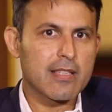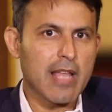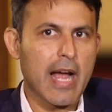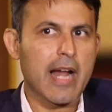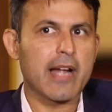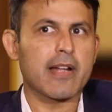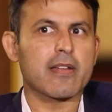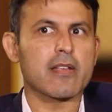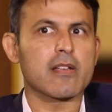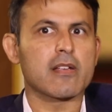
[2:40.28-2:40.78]

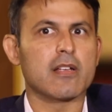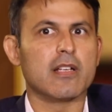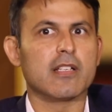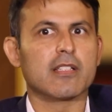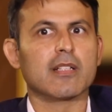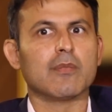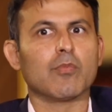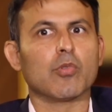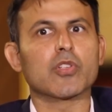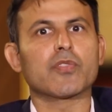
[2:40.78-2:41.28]
that is
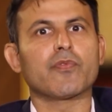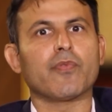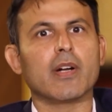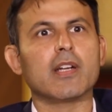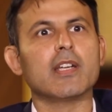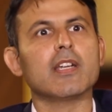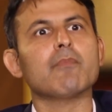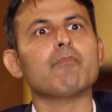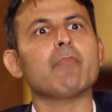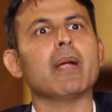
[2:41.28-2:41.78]
the most
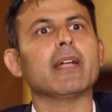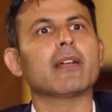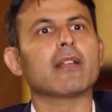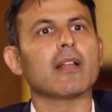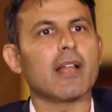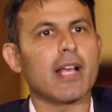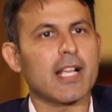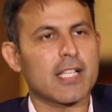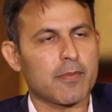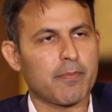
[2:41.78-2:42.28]

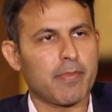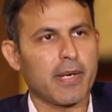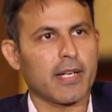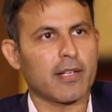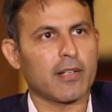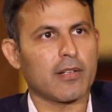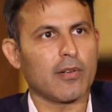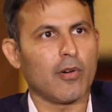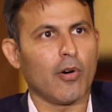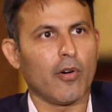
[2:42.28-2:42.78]
fundamental
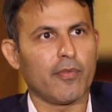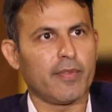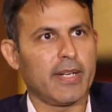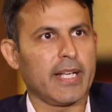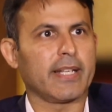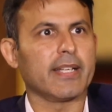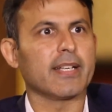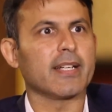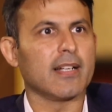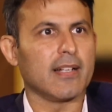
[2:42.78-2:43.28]
aspect of
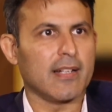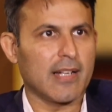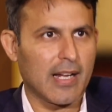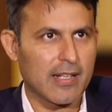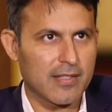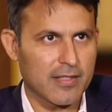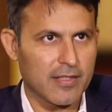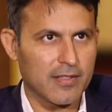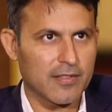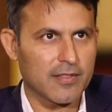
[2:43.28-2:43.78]
technical
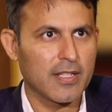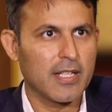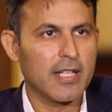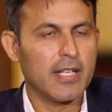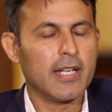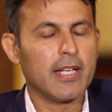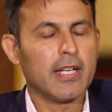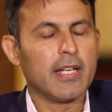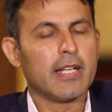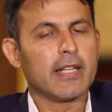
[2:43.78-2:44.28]
analysis,
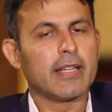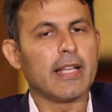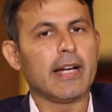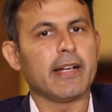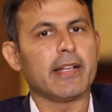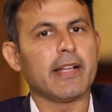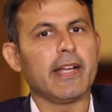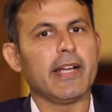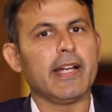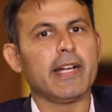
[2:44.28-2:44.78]

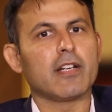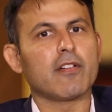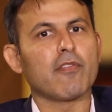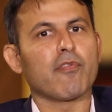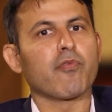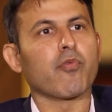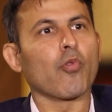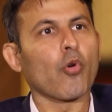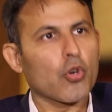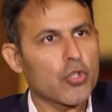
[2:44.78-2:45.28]
that it
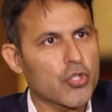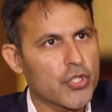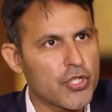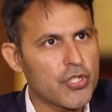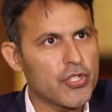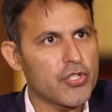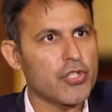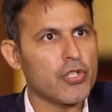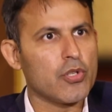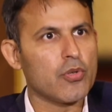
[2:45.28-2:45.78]

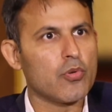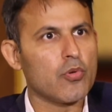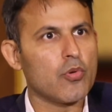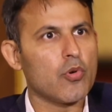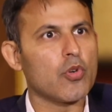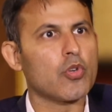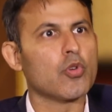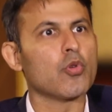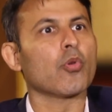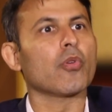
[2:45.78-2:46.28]
forces you
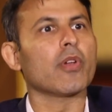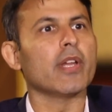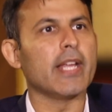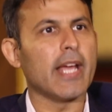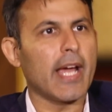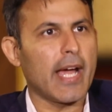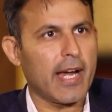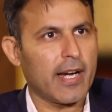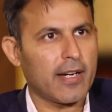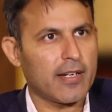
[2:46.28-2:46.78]
to
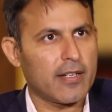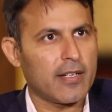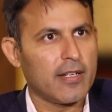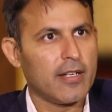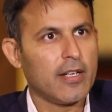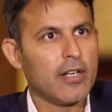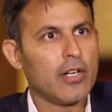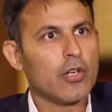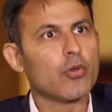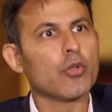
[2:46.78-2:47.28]
react
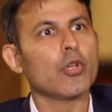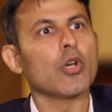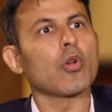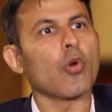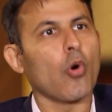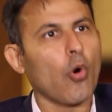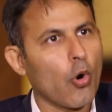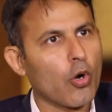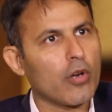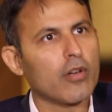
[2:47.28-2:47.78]
to your
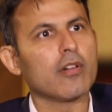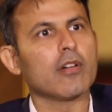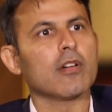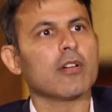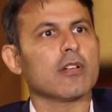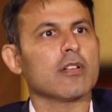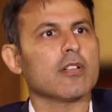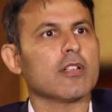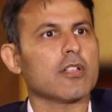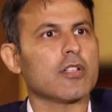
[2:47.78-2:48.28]
own
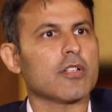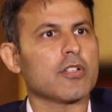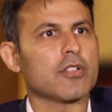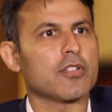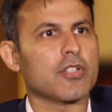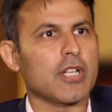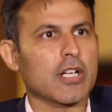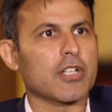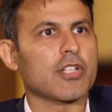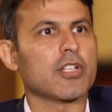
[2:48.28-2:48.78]

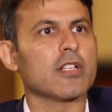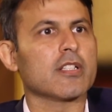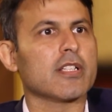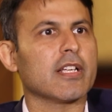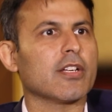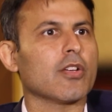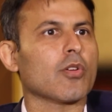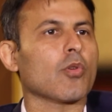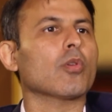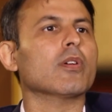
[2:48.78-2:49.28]
structures
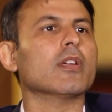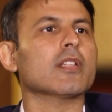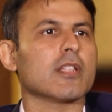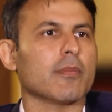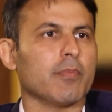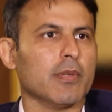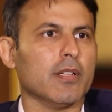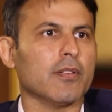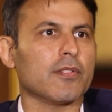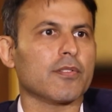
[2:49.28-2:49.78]
and your own
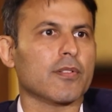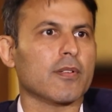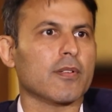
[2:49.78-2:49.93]
disciplines.